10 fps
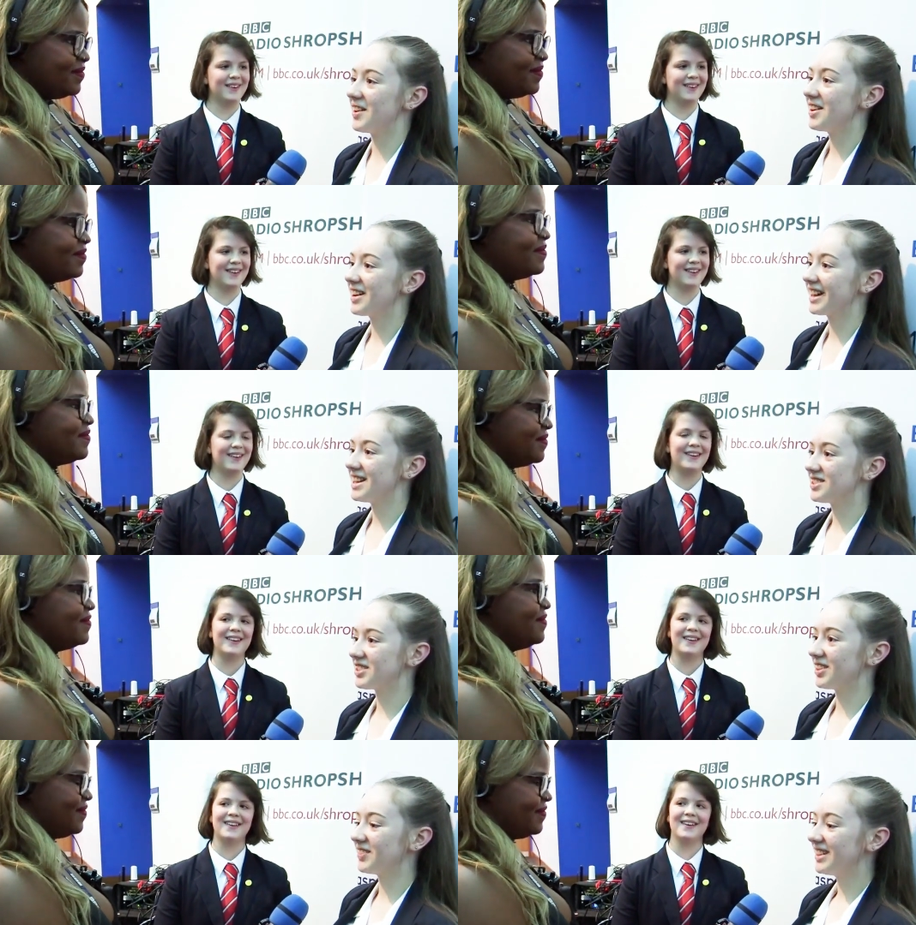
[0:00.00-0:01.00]
Speaker 1: go in her
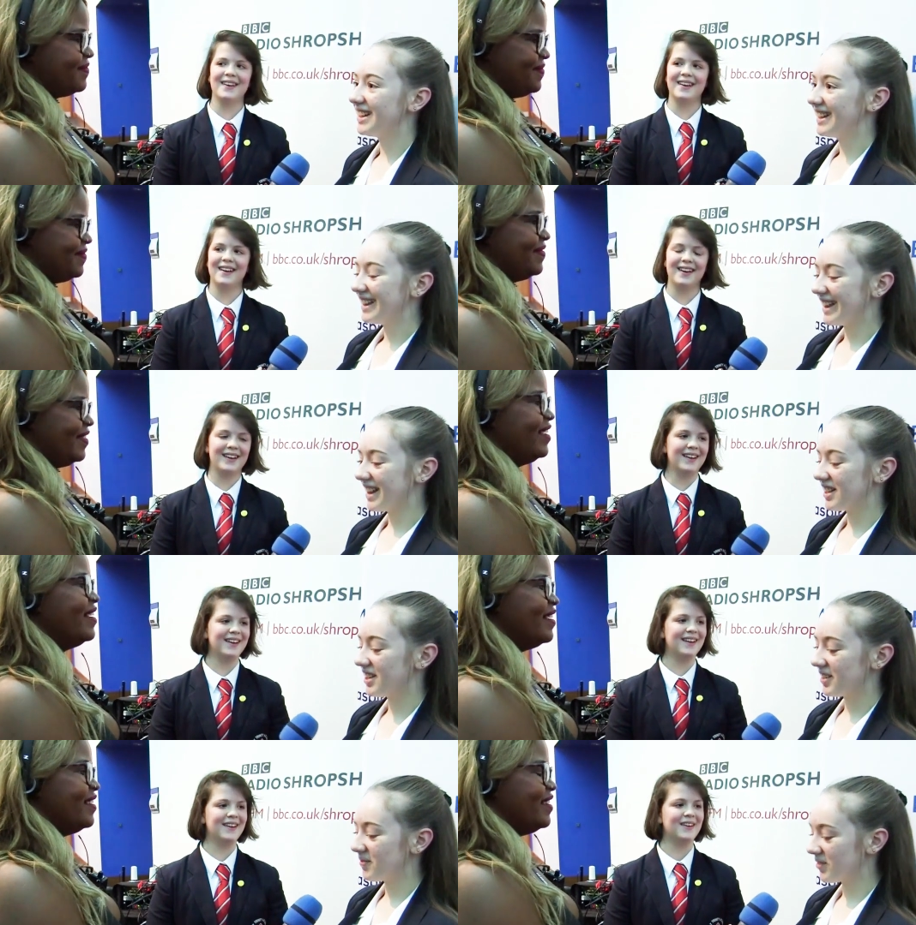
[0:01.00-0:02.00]
classroom.
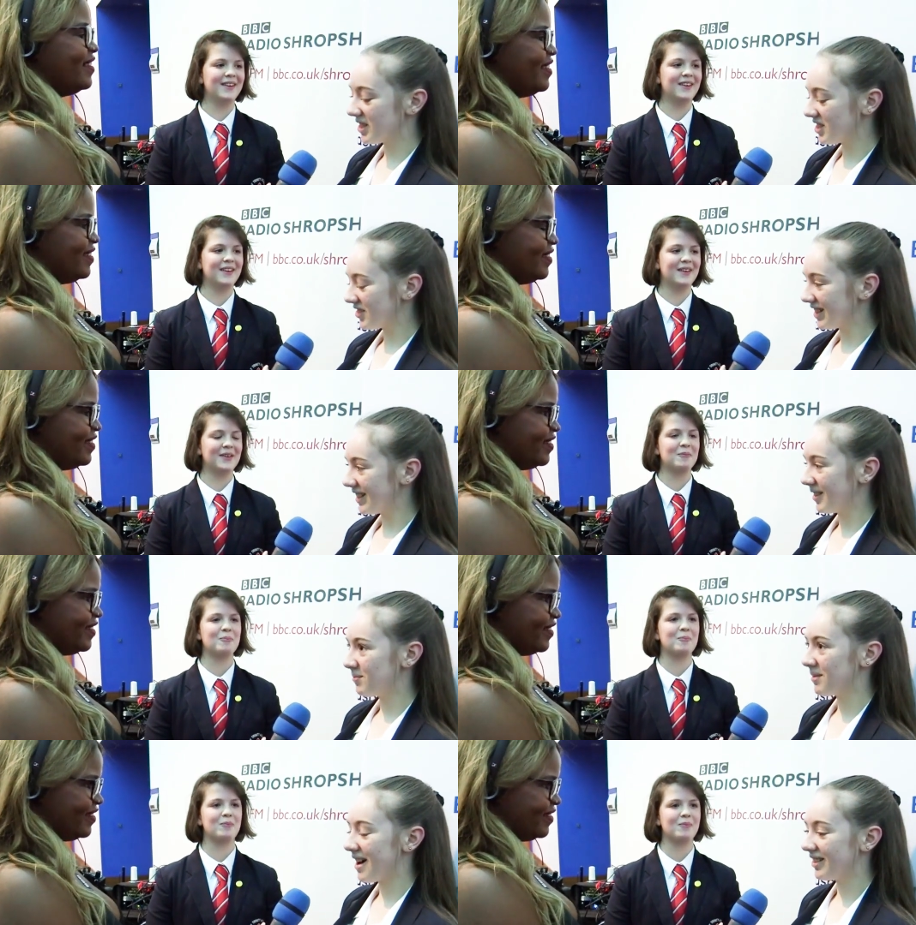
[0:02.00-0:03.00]
Um, we're just really
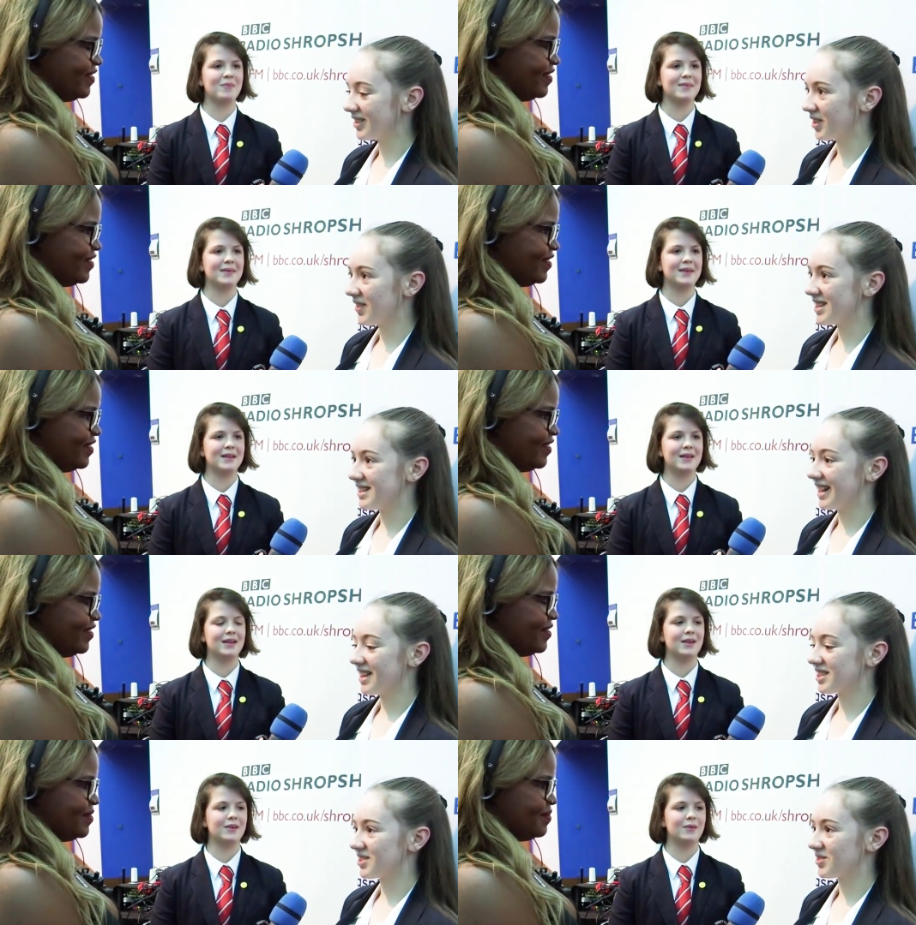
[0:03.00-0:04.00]
proud that we managed to
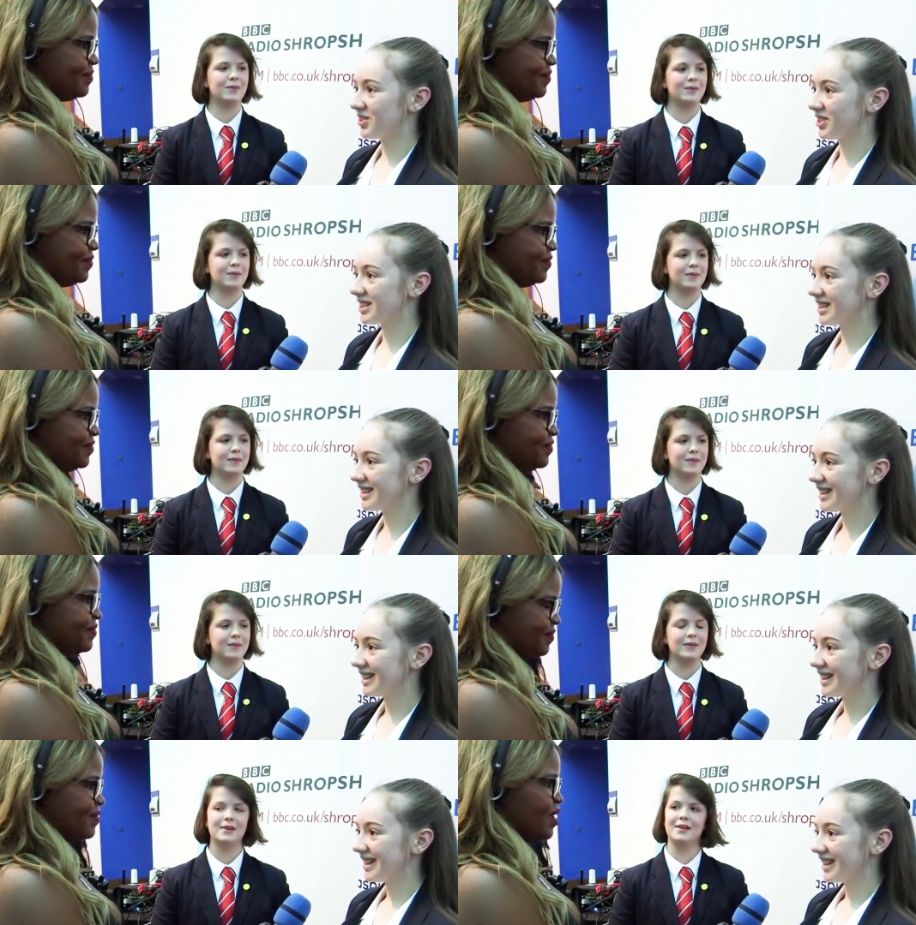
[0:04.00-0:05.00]
get this award.
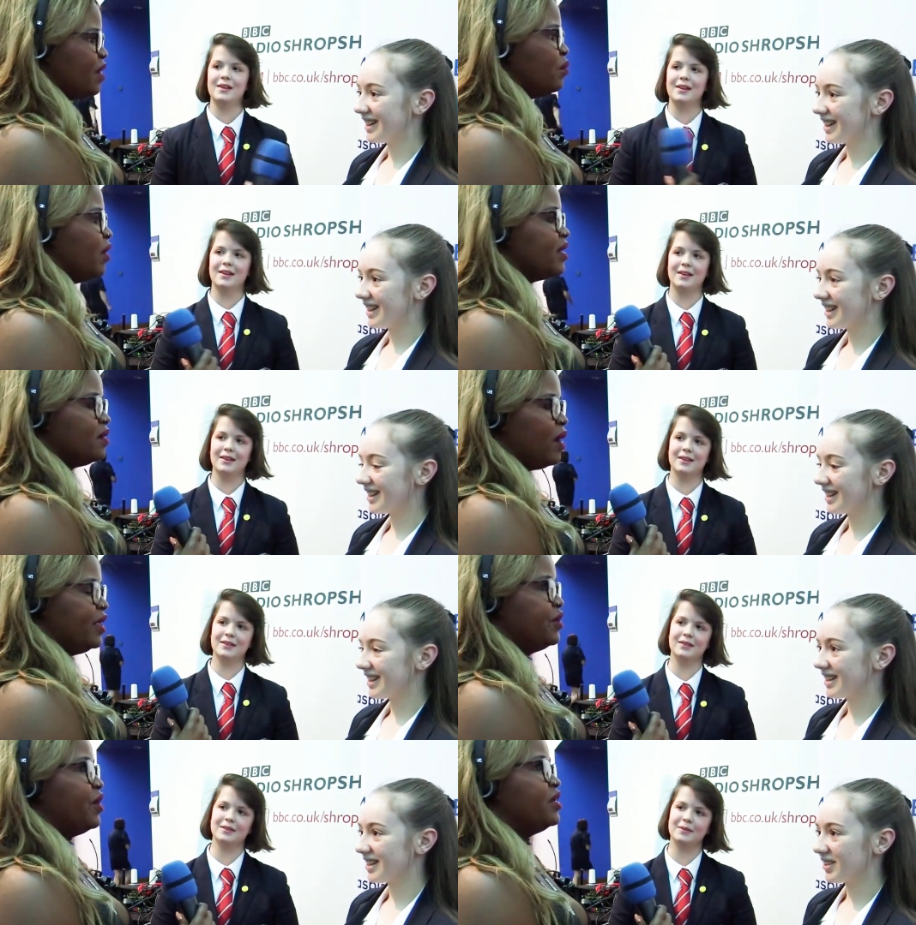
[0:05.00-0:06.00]
Speaker 2: What are
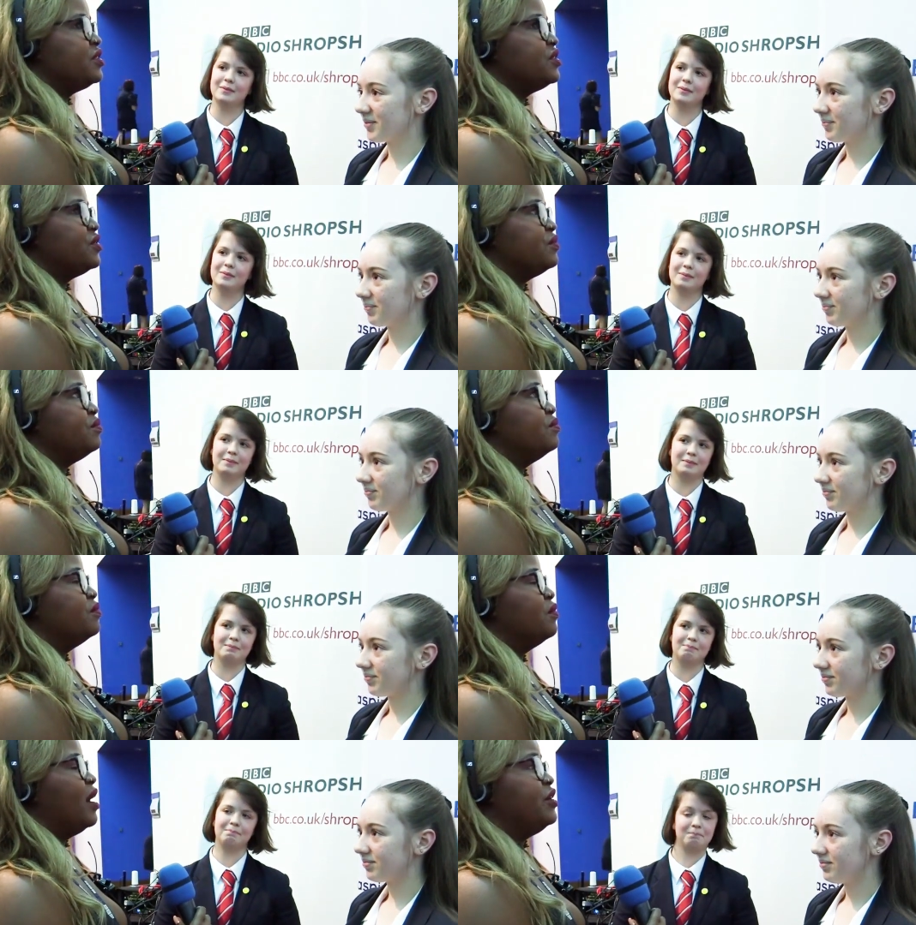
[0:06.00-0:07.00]
you going to do?
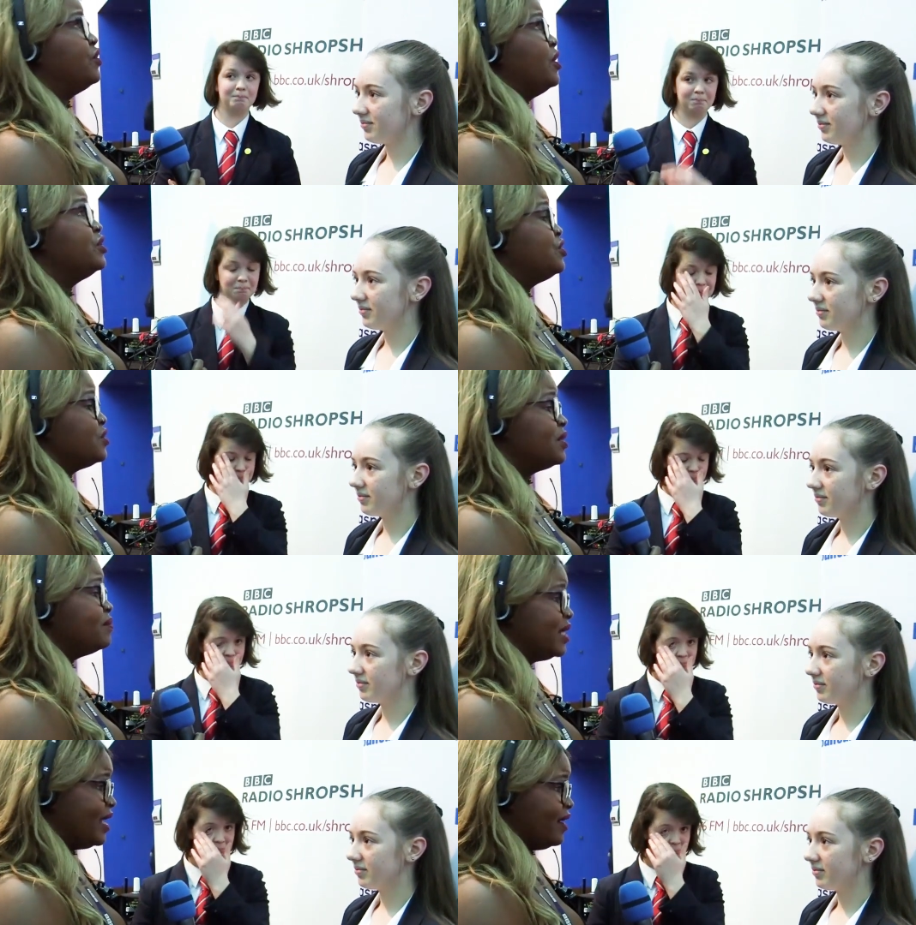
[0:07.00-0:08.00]
Are you going to do
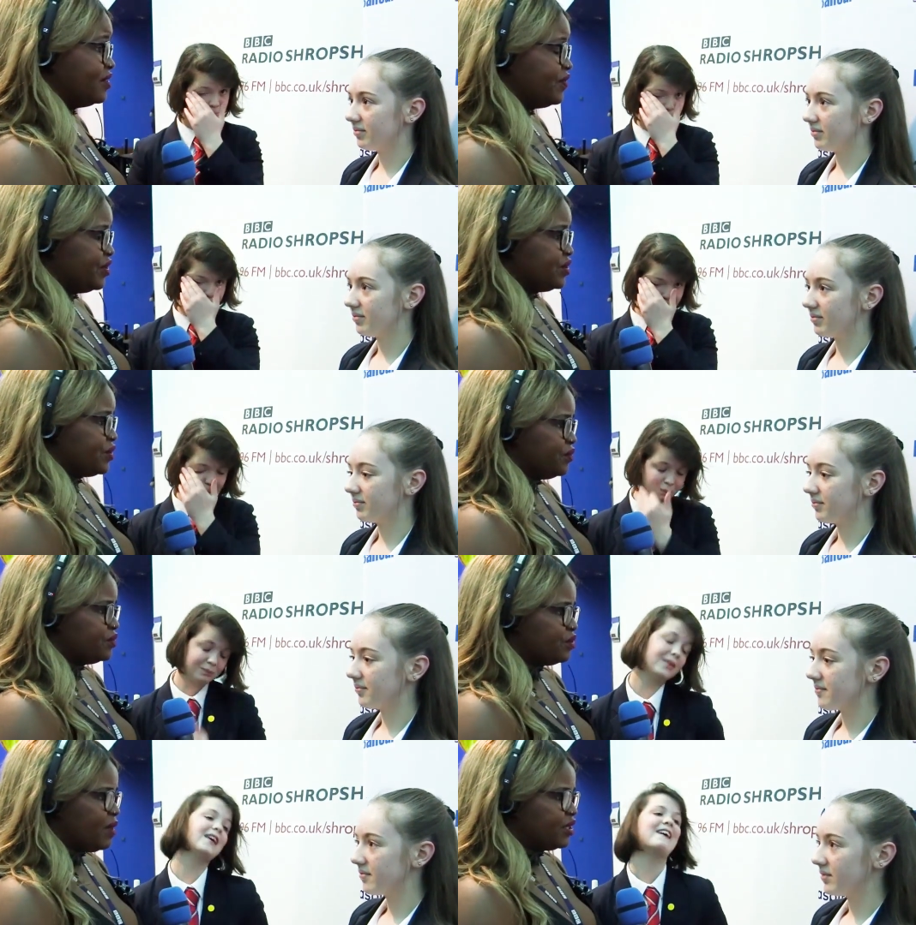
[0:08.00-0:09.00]
something else for the school
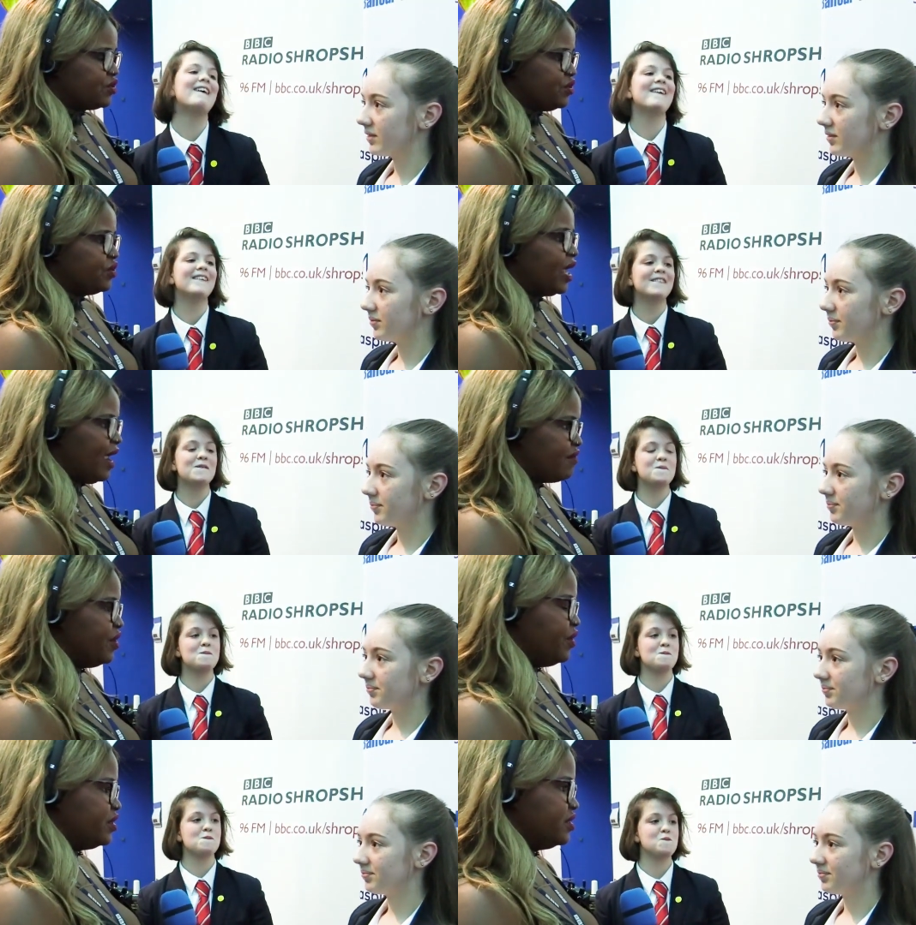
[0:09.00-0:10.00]
to make sure you carry
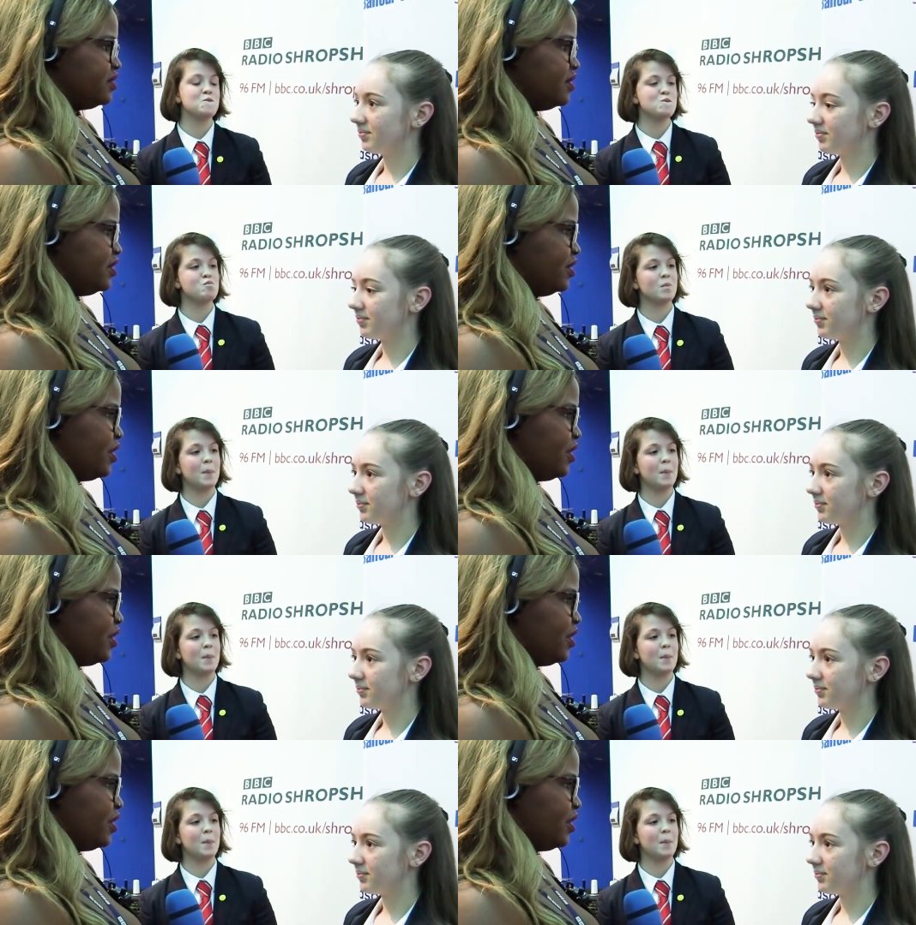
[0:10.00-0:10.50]
on, you